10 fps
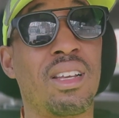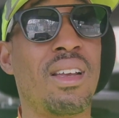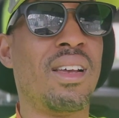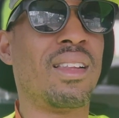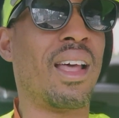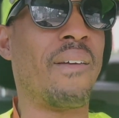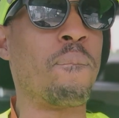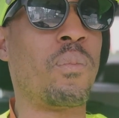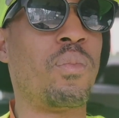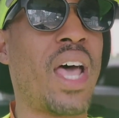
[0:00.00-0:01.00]
like
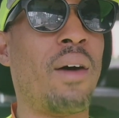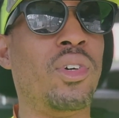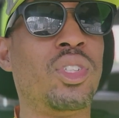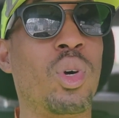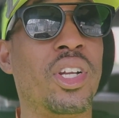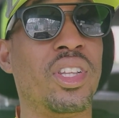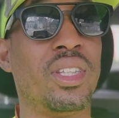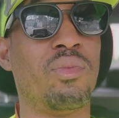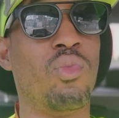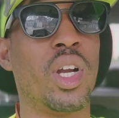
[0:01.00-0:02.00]
that was one
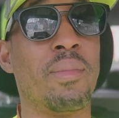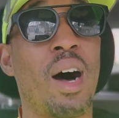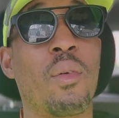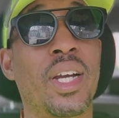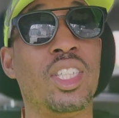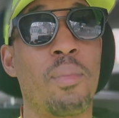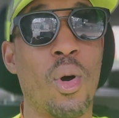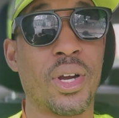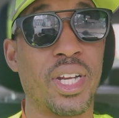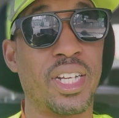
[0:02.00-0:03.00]
of my ways of
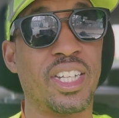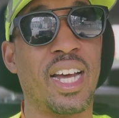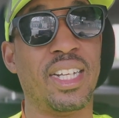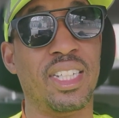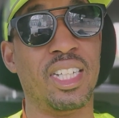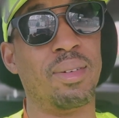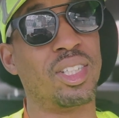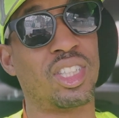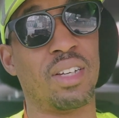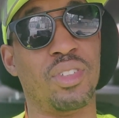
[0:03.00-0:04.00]
marketing that I did
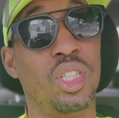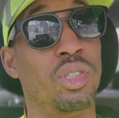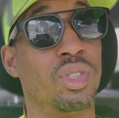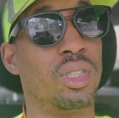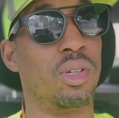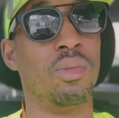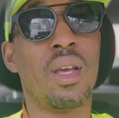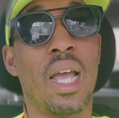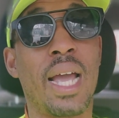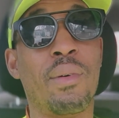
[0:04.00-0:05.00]
about 7 years ago.
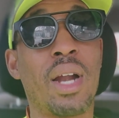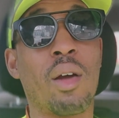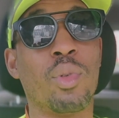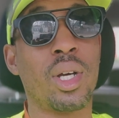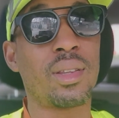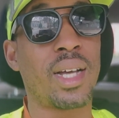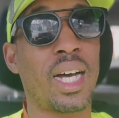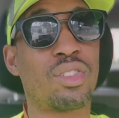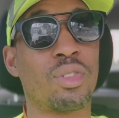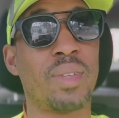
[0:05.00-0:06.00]
And what I
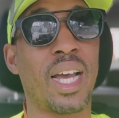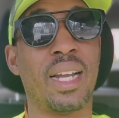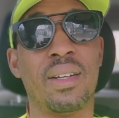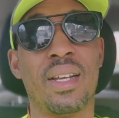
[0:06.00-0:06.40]
realized from that